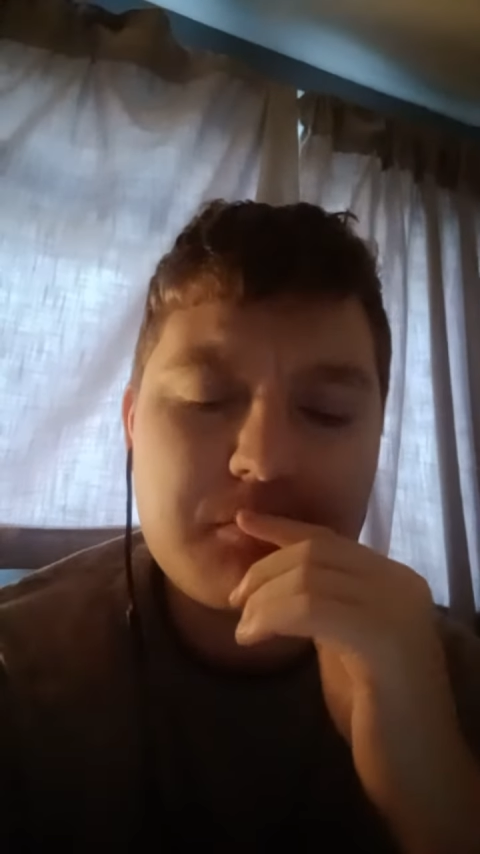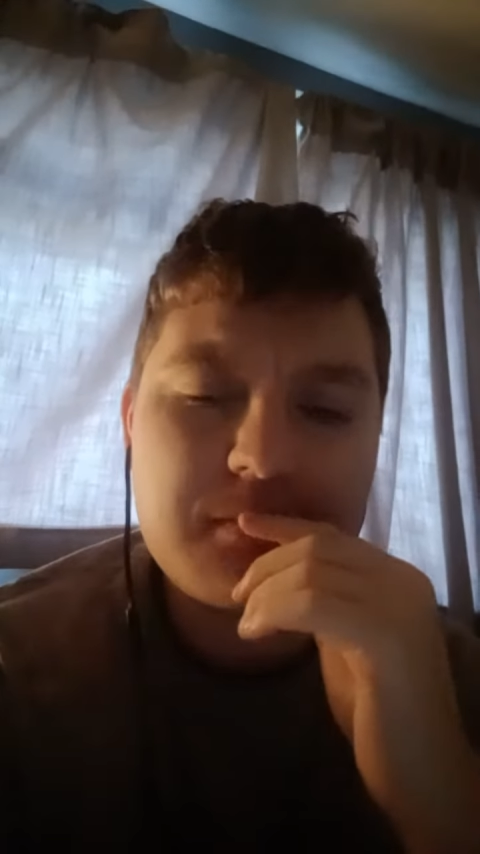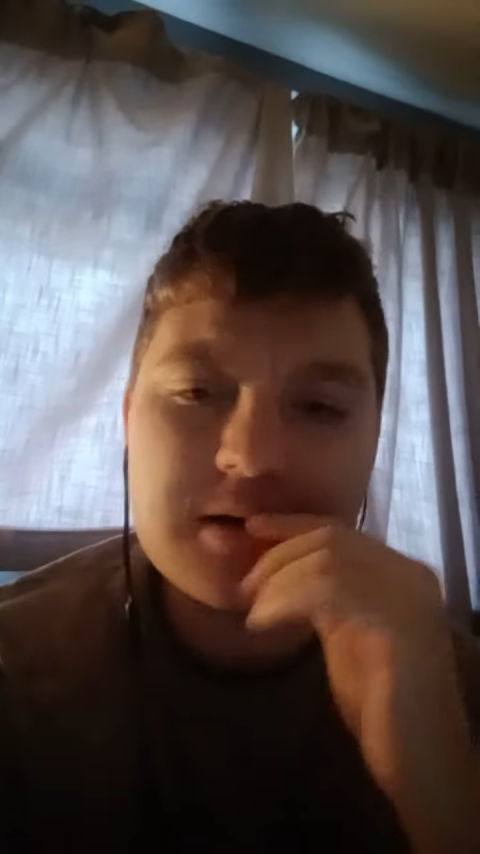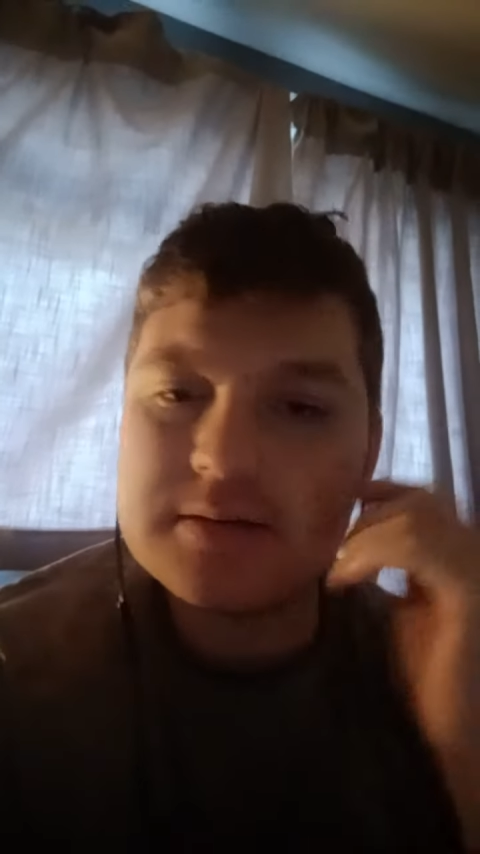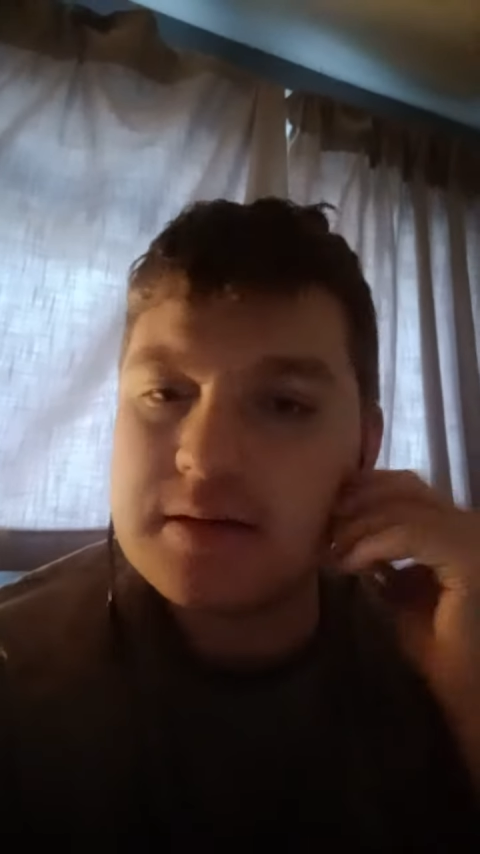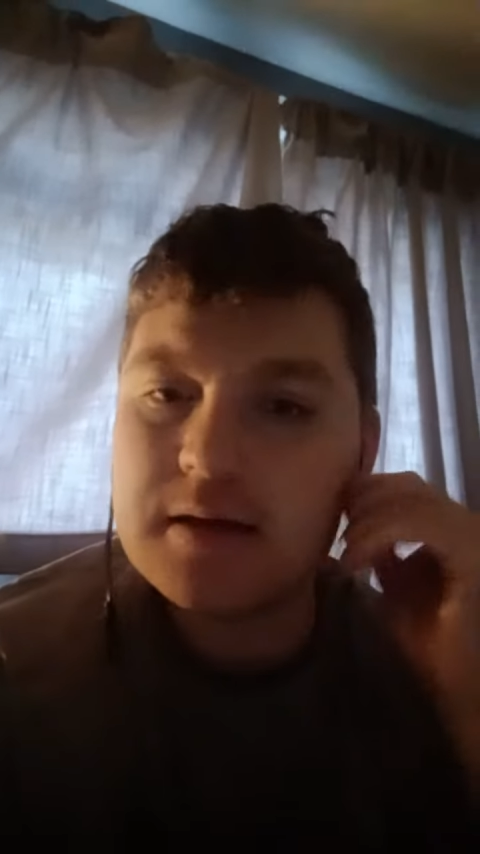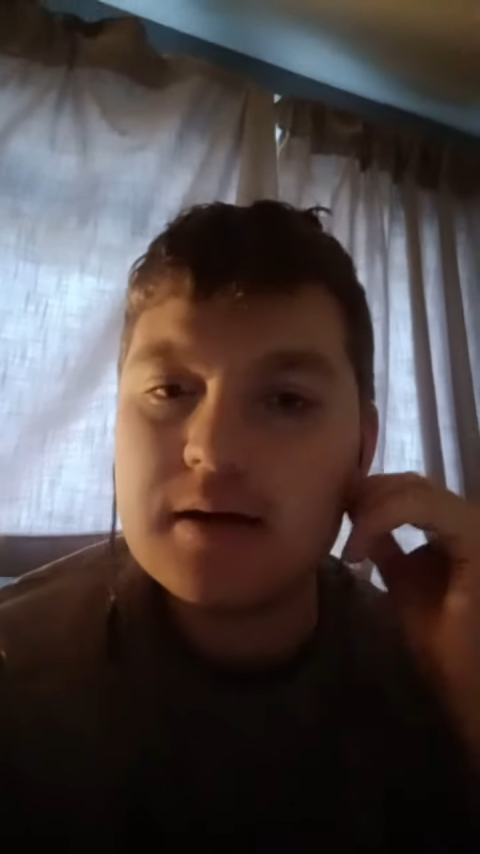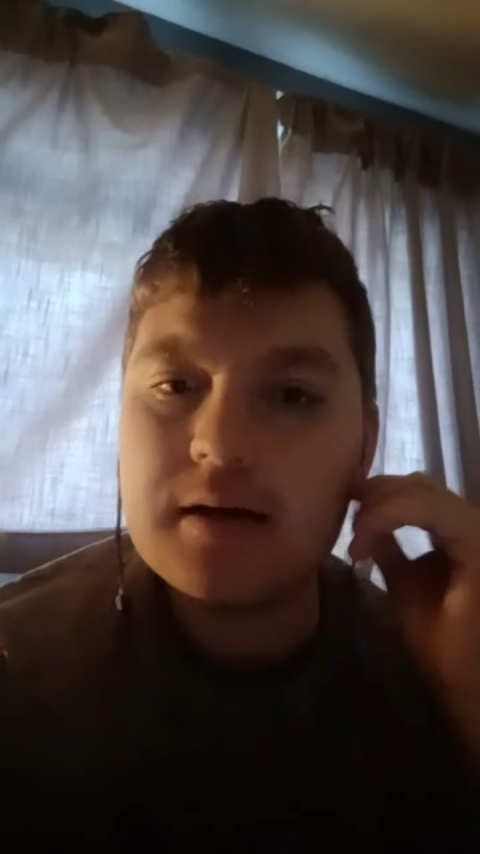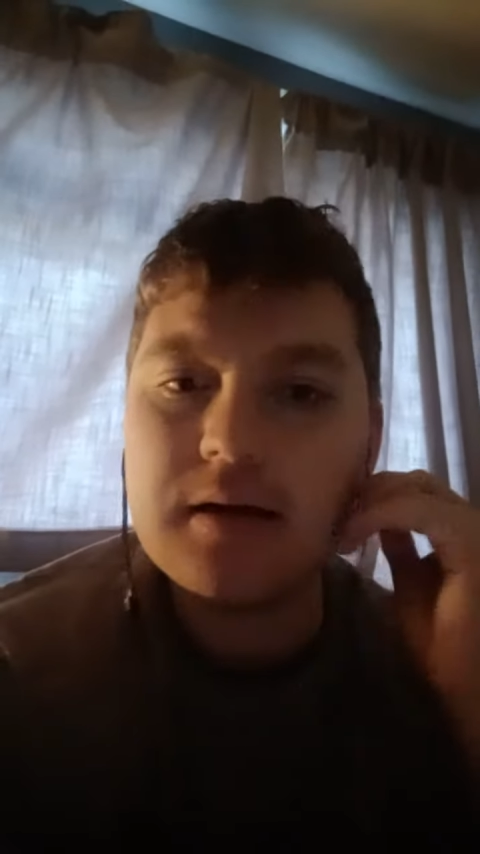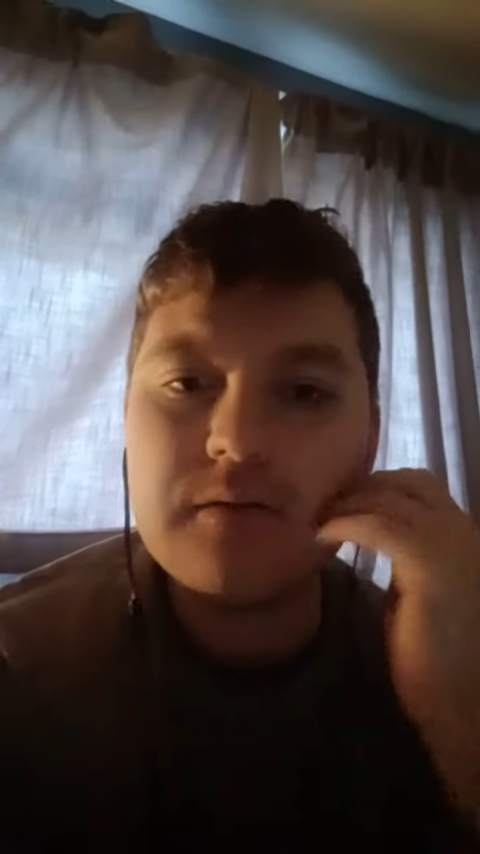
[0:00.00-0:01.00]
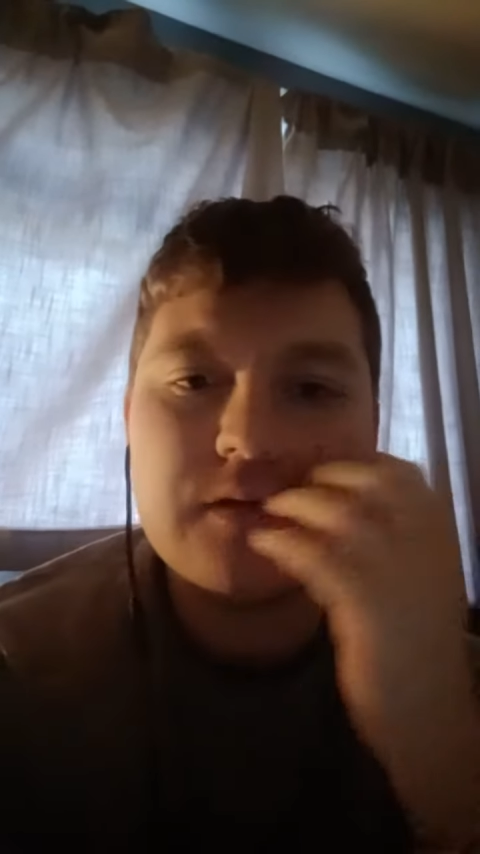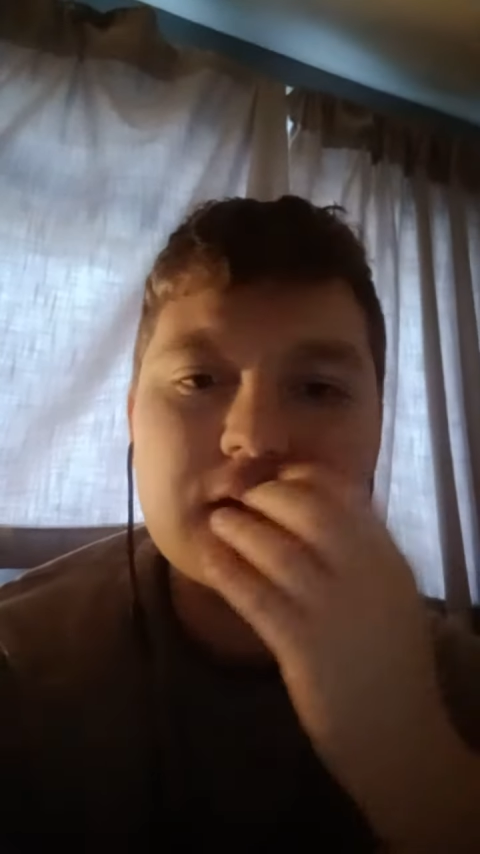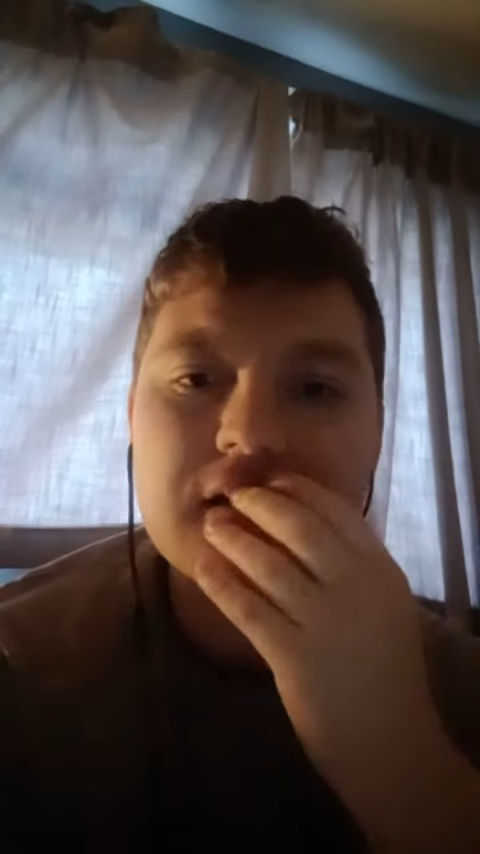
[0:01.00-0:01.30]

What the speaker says: my Saviour